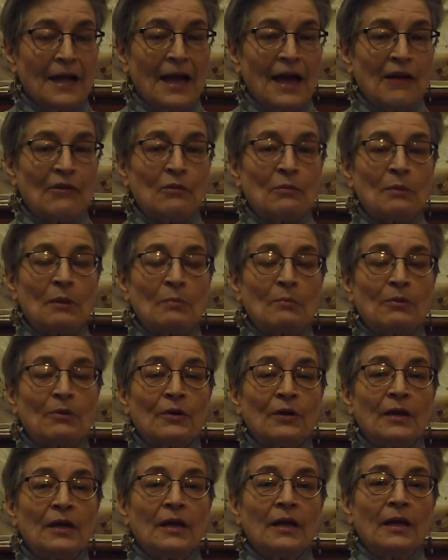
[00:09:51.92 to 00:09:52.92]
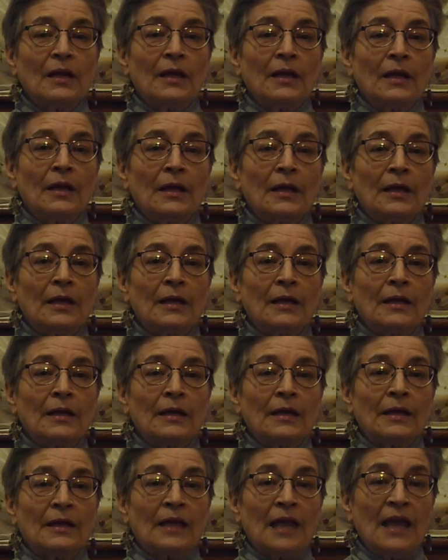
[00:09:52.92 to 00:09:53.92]
I remember
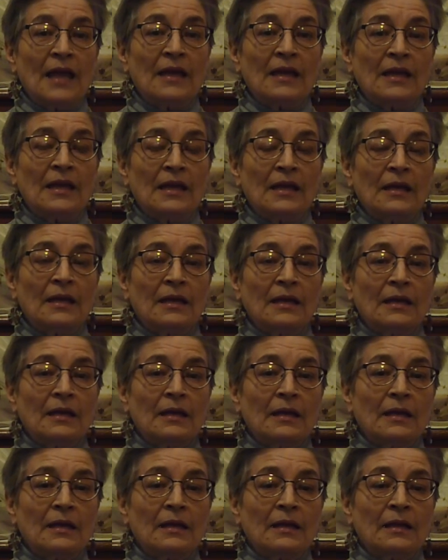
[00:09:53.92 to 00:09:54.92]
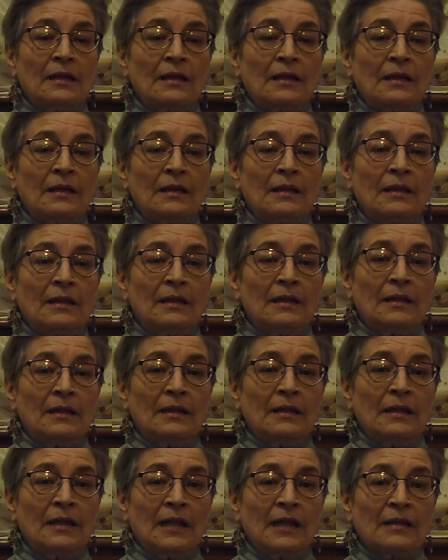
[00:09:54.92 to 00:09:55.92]
Katie,
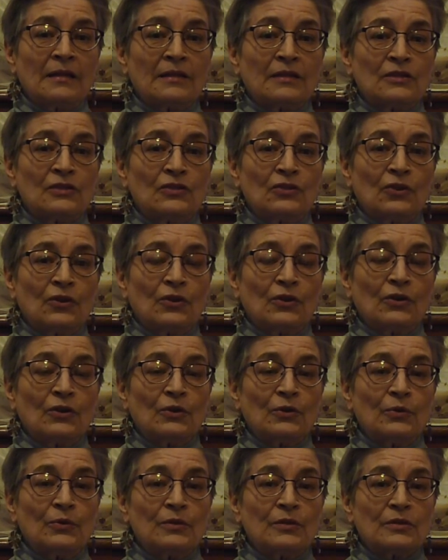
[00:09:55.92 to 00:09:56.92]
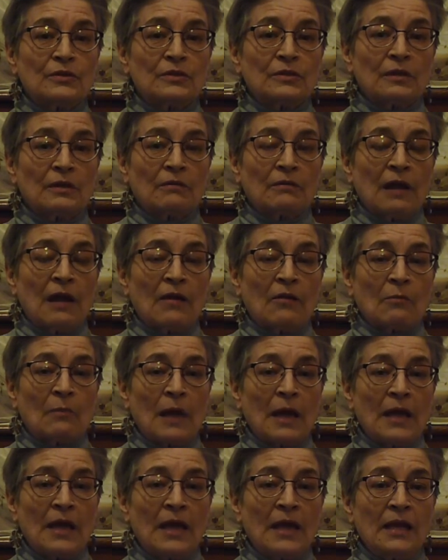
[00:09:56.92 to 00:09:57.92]
the eldest daughter, who was around
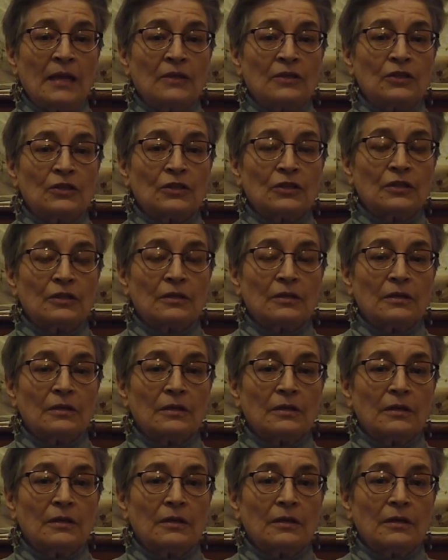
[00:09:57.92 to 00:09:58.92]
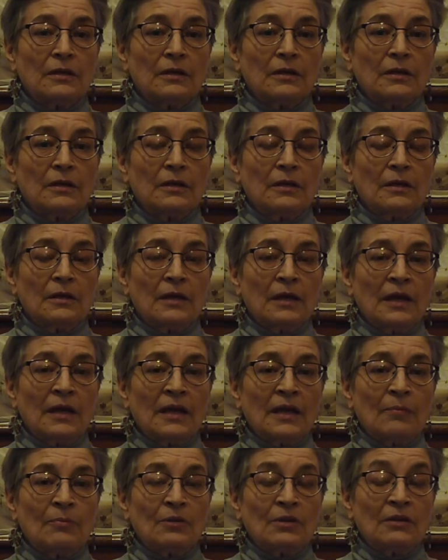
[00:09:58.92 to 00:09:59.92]
my age. I
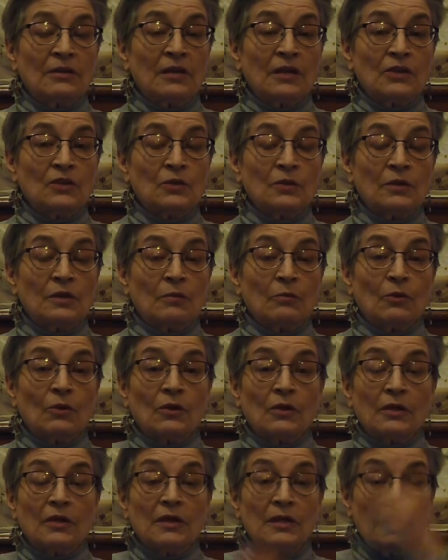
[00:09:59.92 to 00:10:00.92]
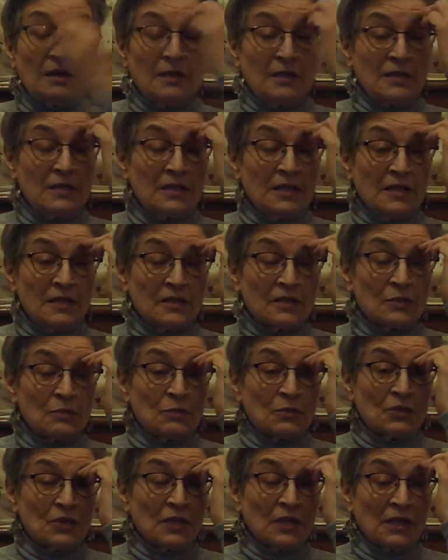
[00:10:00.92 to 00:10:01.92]
kept in touch with them all these years,
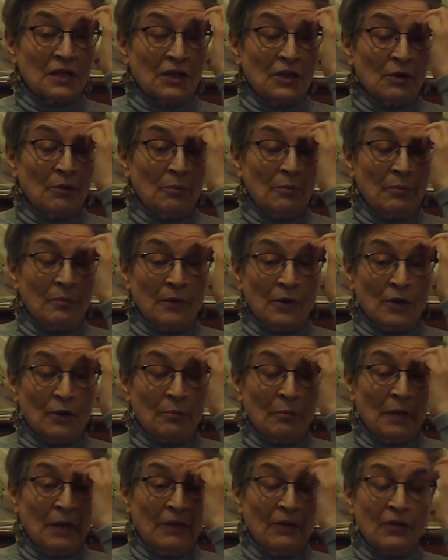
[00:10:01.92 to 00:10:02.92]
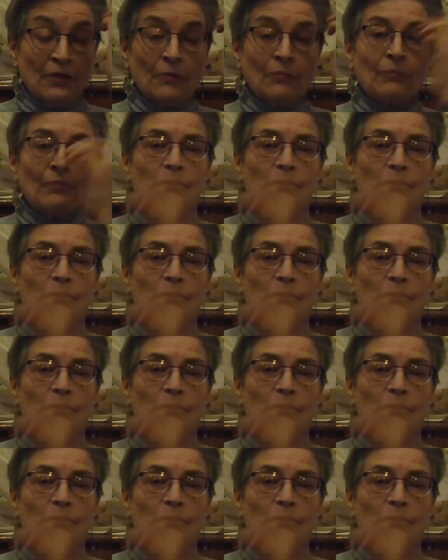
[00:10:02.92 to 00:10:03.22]
particularly her mother.